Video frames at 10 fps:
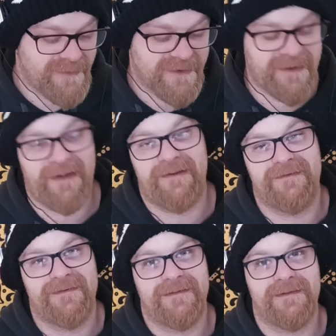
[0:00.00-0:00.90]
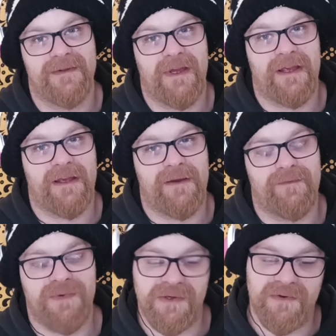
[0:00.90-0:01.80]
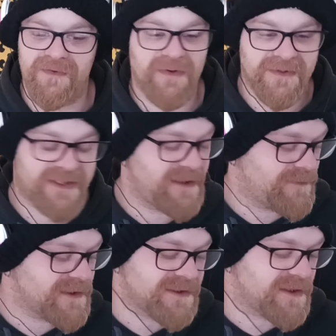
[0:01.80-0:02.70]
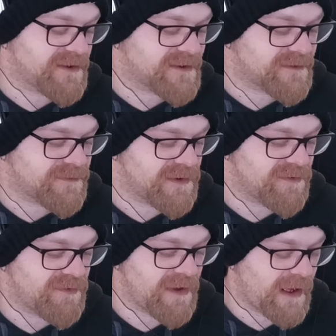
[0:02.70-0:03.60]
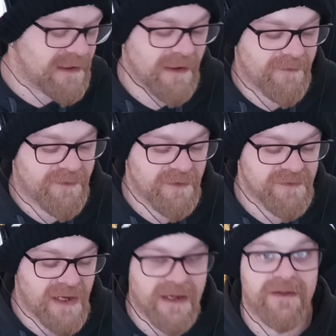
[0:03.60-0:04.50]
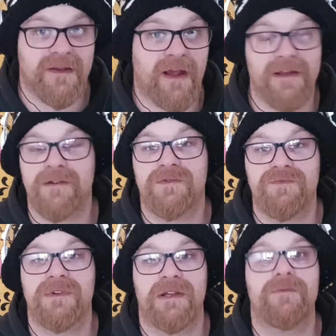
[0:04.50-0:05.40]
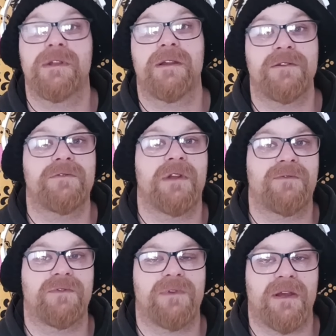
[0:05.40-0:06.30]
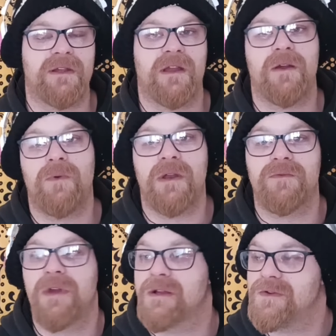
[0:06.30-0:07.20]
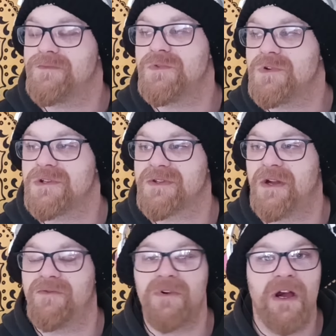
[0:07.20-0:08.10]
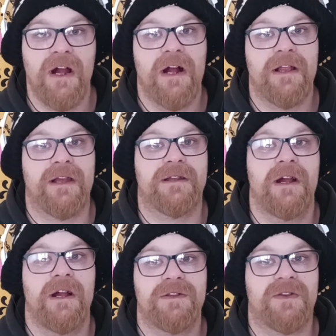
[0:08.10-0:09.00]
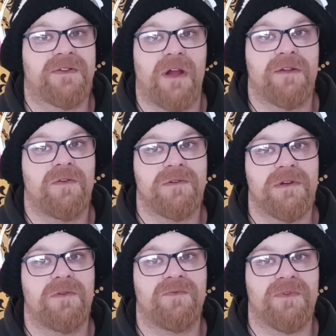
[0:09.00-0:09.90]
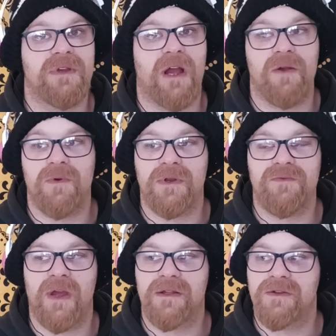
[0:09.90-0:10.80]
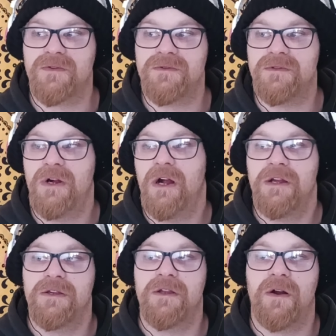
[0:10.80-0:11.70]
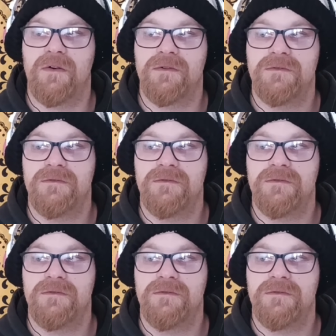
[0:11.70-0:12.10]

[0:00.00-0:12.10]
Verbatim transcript: but yeah beautiful, simply just beautiful. I love to react. I really, really do love to react, and I want to react to more stuff, like just not only home free. I want to react to, you know,